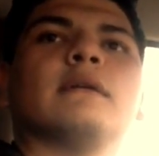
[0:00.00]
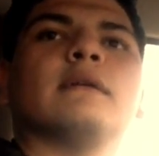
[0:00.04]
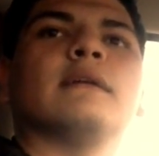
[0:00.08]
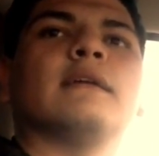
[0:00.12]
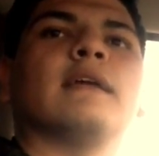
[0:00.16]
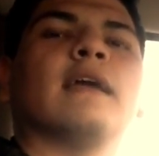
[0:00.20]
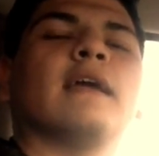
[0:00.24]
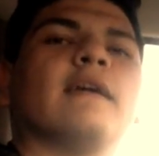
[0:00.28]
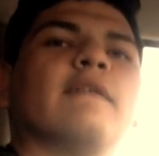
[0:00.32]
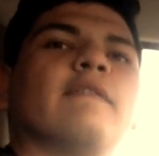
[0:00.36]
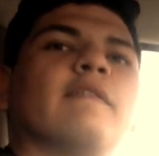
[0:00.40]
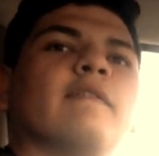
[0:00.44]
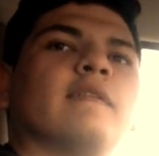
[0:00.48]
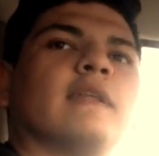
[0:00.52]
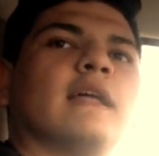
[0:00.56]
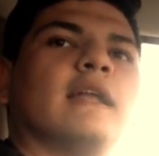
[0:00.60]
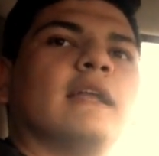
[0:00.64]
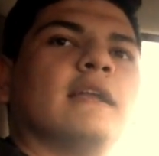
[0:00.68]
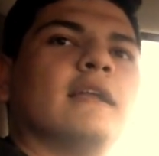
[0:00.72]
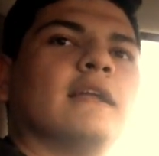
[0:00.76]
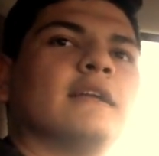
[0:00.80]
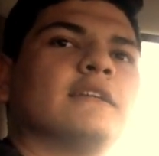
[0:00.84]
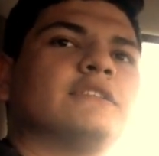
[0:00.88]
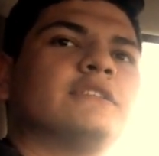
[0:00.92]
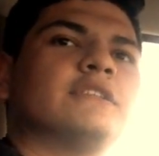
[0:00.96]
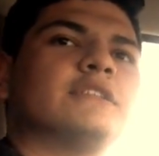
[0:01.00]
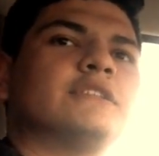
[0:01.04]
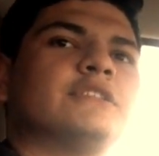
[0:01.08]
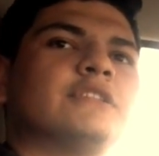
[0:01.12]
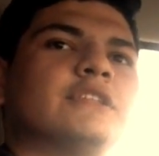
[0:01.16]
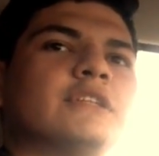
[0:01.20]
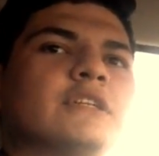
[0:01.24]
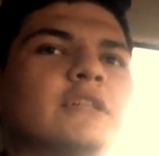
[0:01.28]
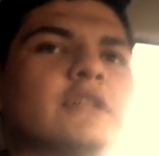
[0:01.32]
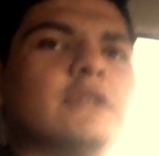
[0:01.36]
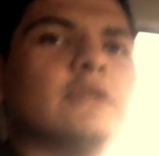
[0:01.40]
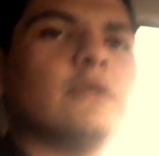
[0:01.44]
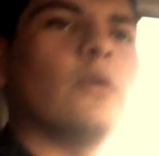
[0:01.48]
give an extra
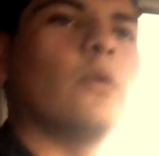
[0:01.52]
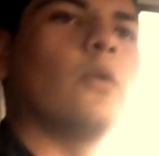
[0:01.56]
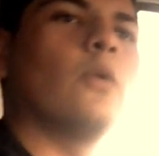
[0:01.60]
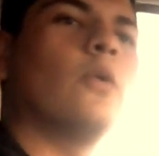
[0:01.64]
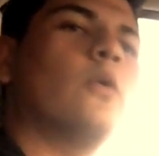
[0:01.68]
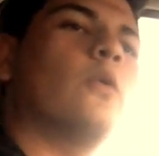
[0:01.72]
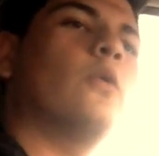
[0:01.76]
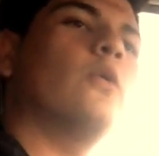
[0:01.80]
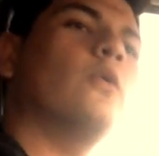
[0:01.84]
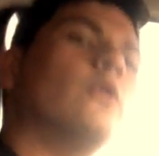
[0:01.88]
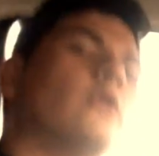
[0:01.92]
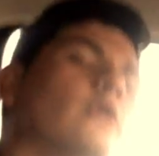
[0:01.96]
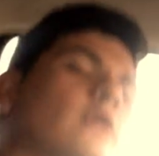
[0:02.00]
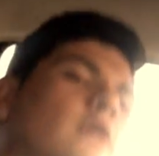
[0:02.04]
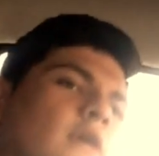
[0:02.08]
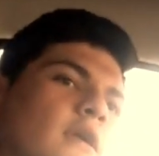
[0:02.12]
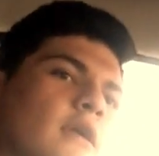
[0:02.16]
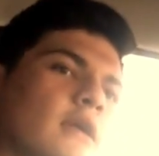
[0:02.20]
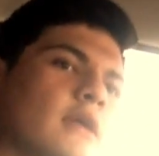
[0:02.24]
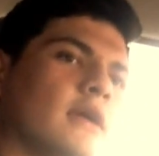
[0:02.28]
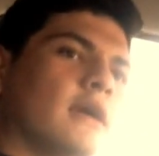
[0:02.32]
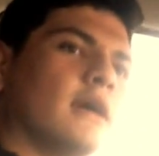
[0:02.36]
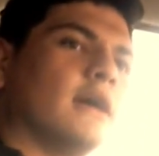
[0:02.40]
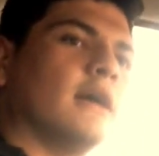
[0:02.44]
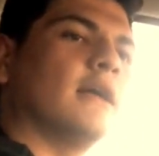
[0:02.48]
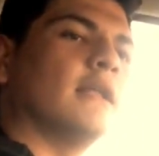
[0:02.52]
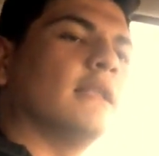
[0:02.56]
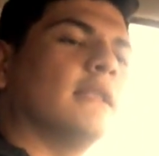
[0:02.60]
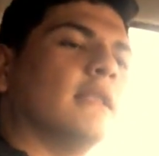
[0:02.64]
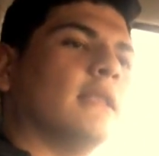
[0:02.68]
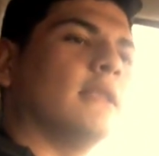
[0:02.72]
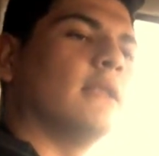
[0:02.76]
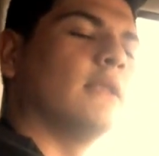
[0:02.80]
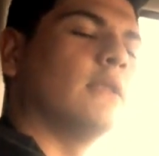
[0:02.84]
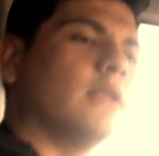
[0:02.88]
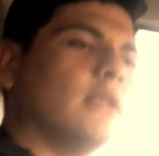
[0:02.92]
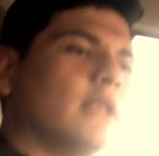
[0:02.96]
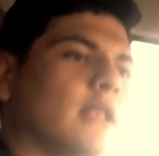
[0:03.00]
turn or
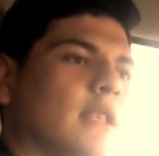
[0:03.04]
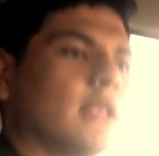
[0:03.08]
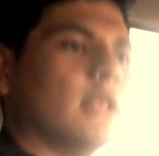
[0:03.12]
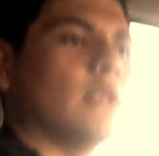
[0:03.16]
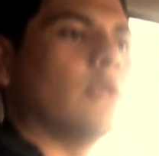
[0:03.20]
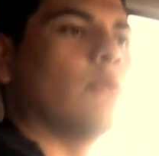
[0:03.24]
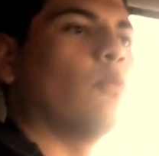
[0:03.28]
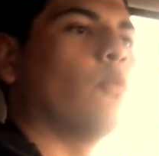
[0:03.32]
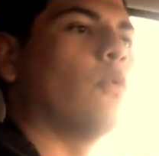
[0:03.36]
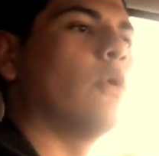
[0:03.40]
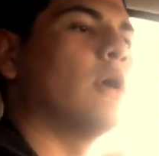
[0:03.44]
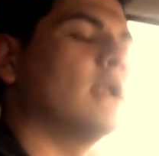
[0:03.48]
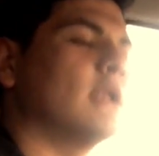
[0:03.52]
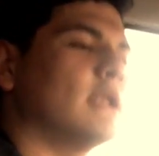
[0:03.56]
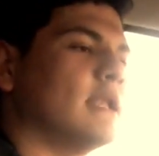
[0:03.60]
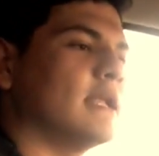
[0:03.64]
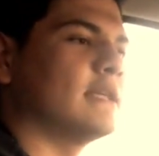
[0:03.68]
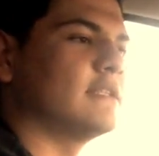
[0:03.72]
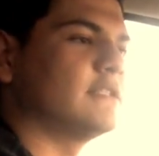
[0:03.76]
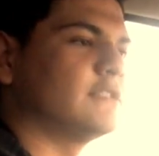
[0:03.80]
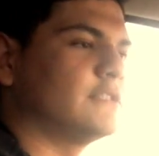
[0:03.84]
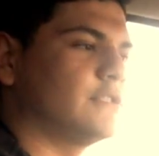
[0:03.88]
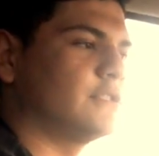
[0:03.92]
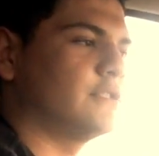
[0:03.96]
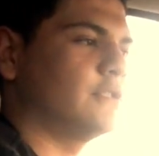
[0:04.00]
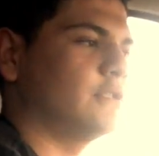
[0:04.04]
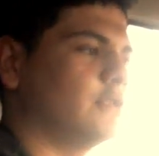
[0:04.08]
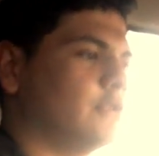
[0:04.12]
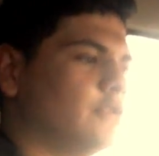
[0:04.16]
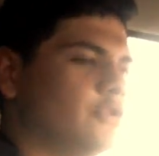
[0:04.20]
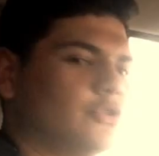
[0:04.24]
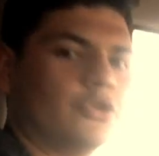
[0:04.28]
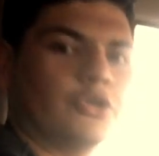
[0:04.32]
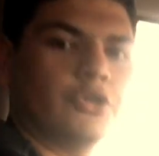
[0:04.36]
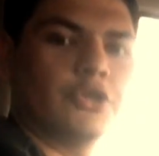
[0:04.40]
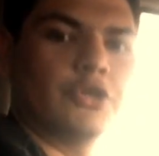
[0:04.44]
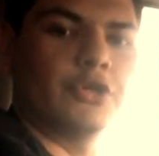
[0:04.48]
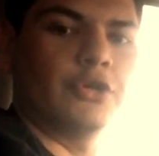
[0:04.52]
one less
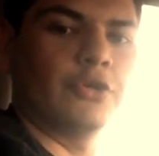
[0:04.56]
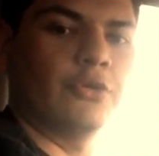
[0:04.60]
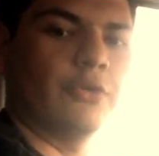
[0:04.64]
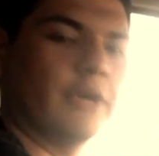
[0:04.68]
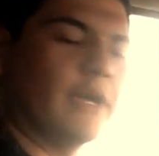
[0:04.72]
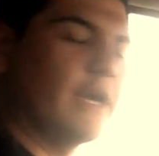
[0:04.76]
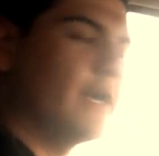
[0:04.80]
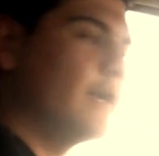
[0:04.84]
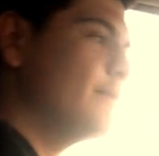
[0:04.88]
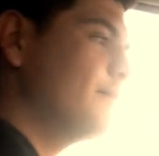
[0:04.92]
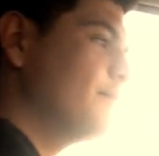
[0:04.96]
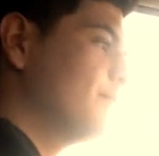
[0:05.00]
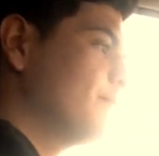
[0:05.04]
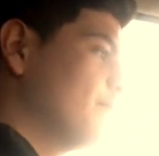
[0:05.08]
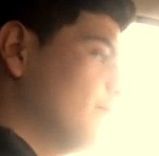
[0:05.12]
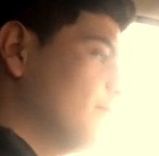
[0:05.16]
turn. Okay,